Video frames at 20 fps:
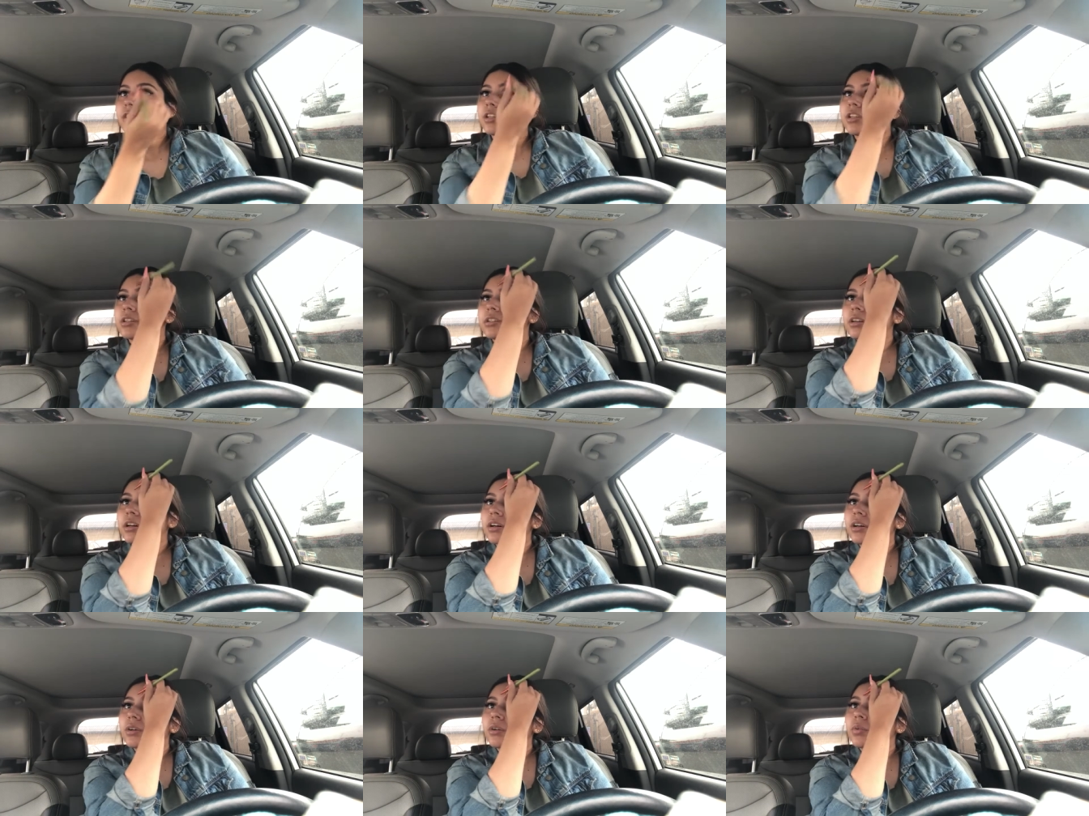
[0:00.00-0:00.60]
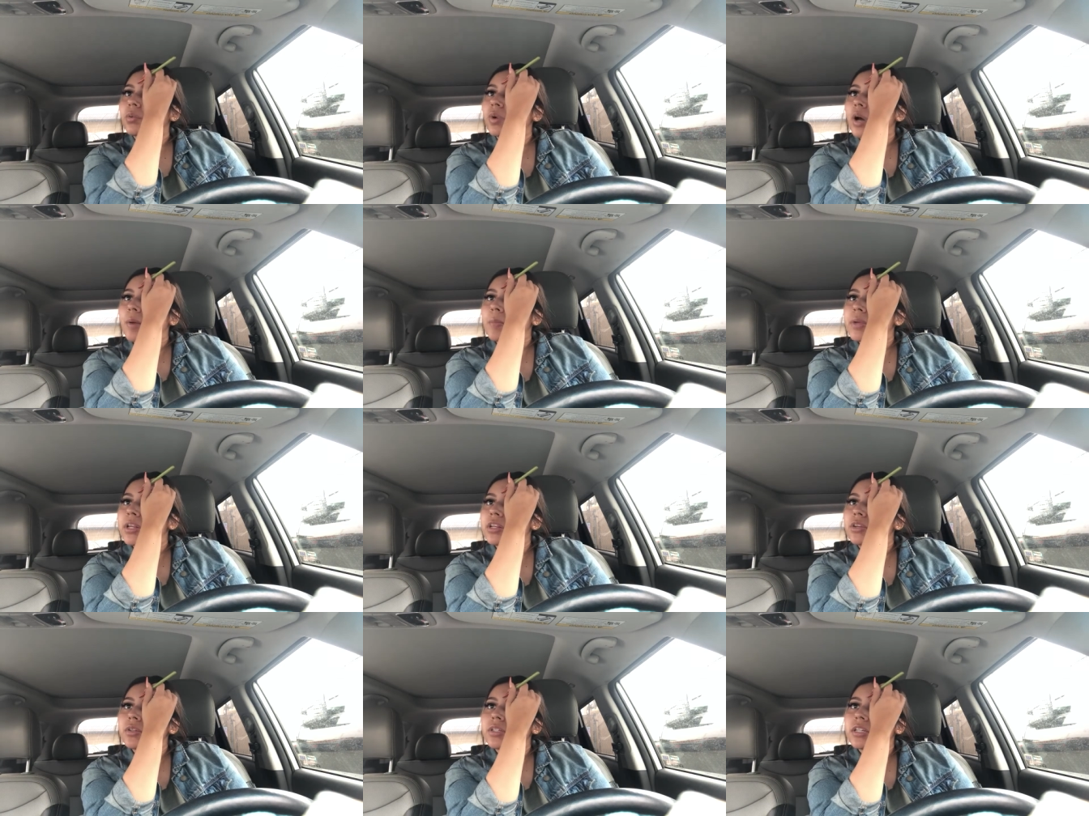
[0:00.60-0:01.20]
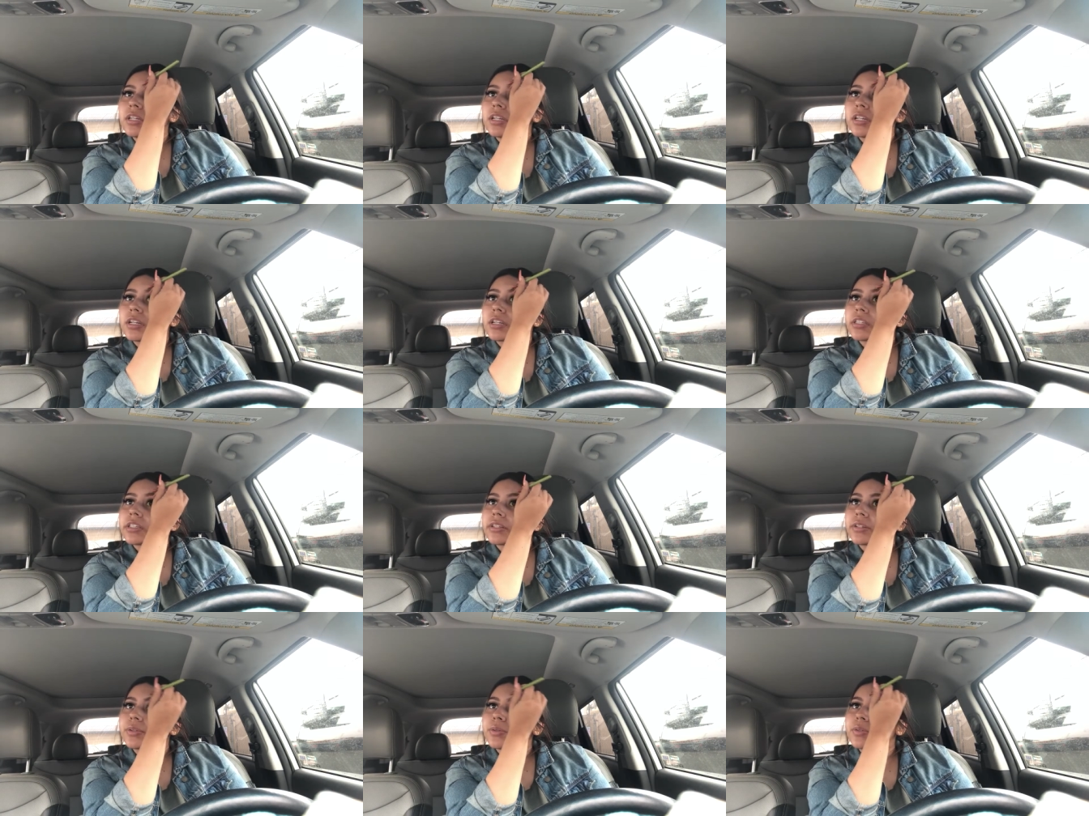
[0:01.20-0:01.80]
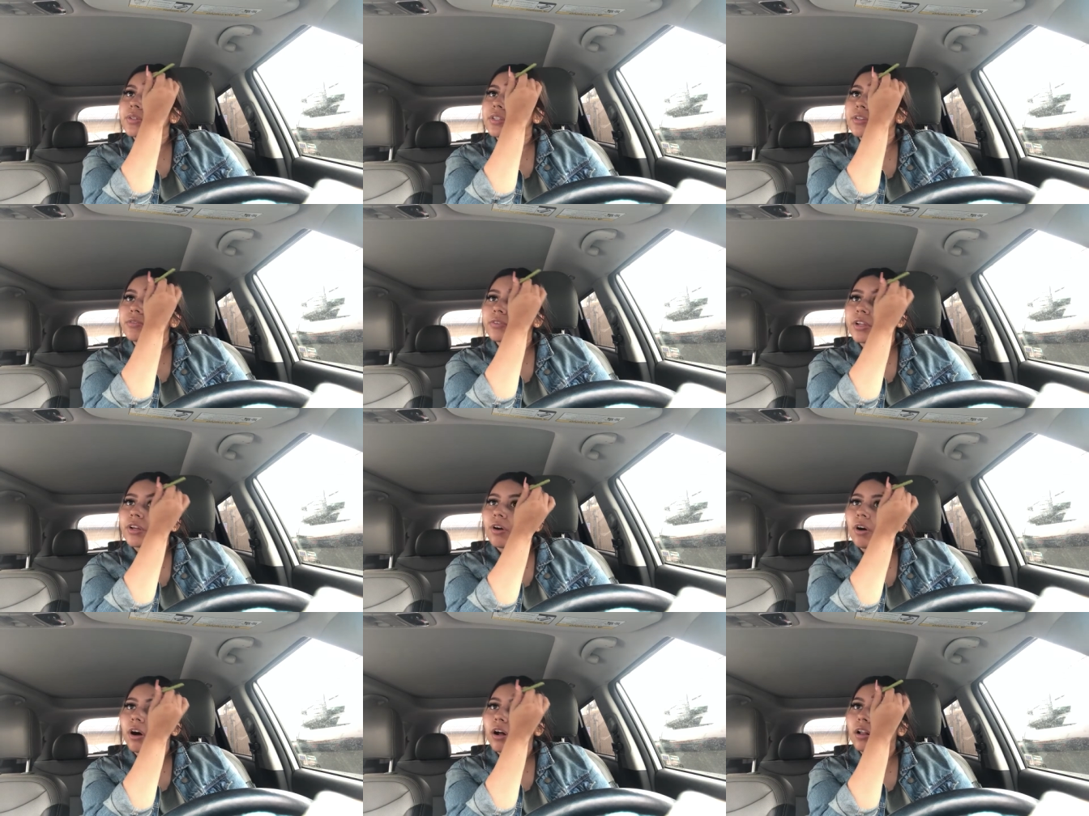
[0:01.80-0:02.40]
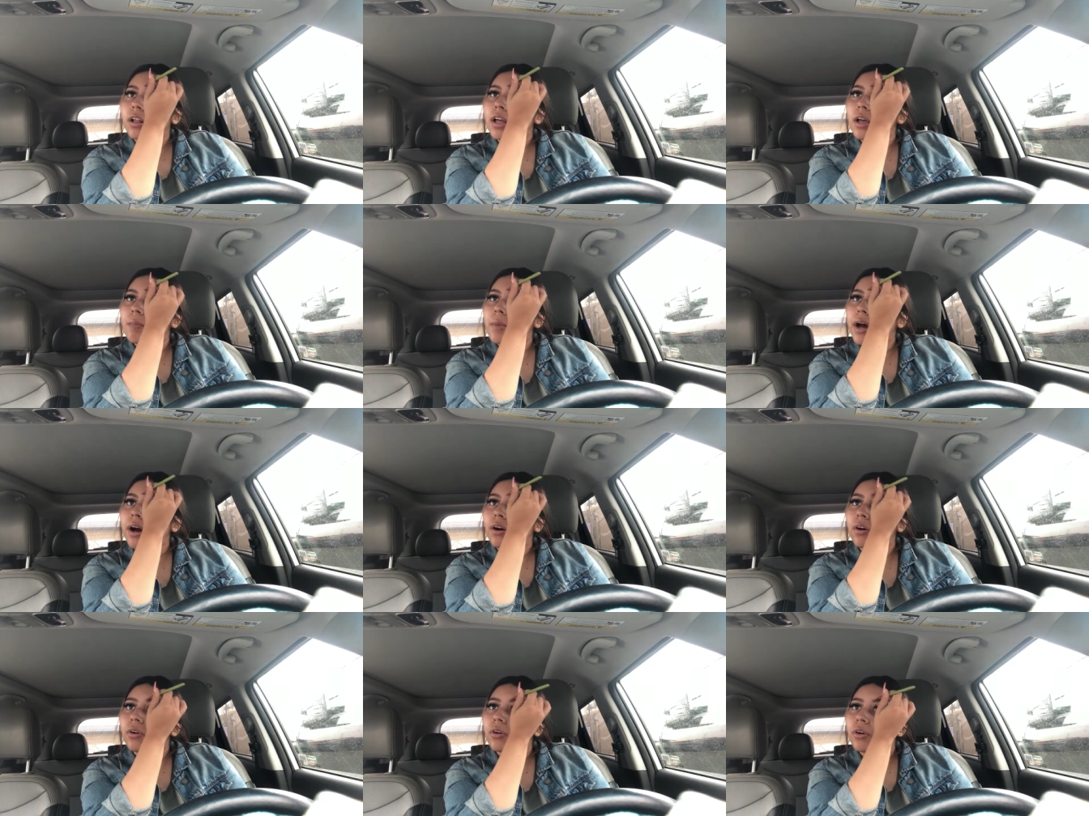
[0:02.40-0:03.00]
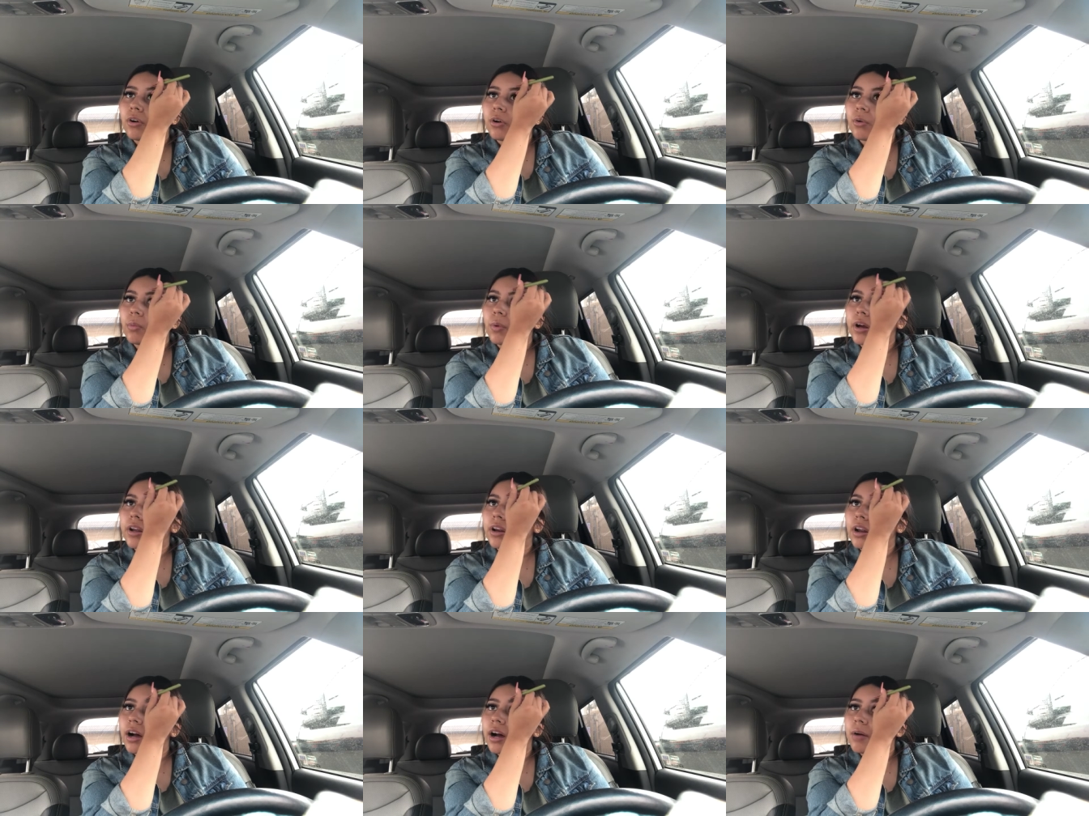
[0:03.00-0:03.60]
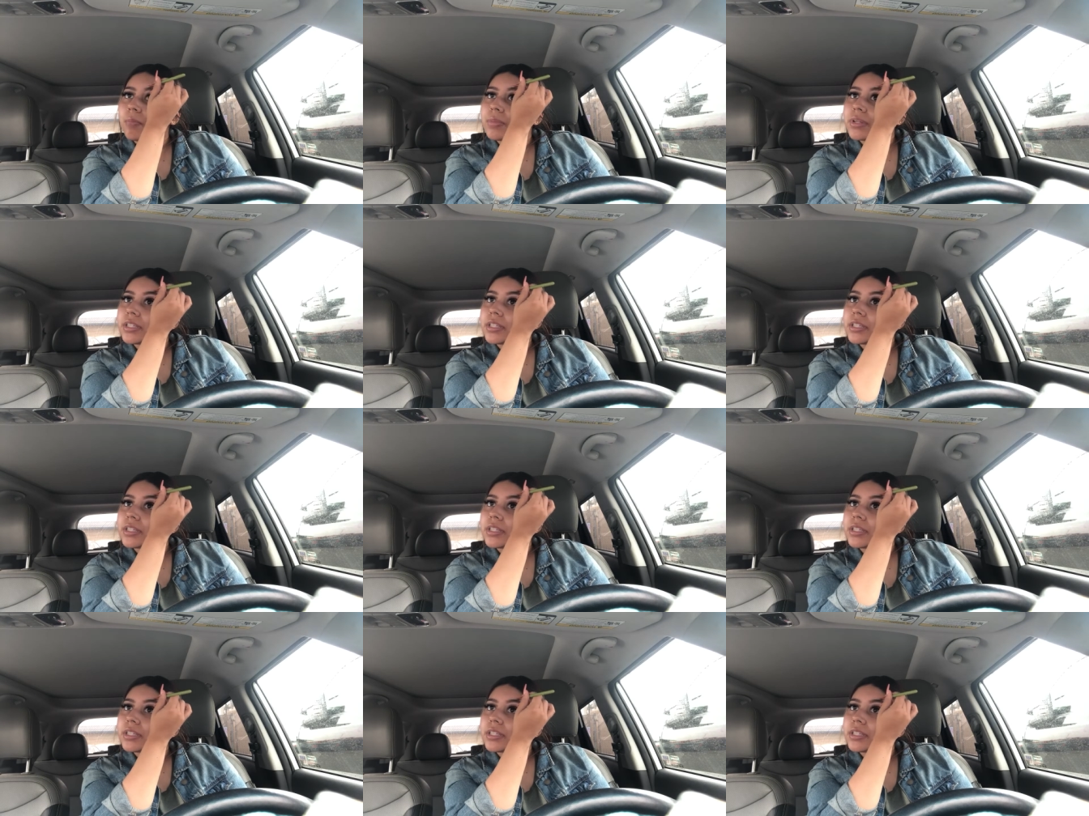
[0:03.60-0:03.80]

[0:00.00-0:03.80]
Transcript: you know, I mean, you didn't exclusively call him out or whatnot,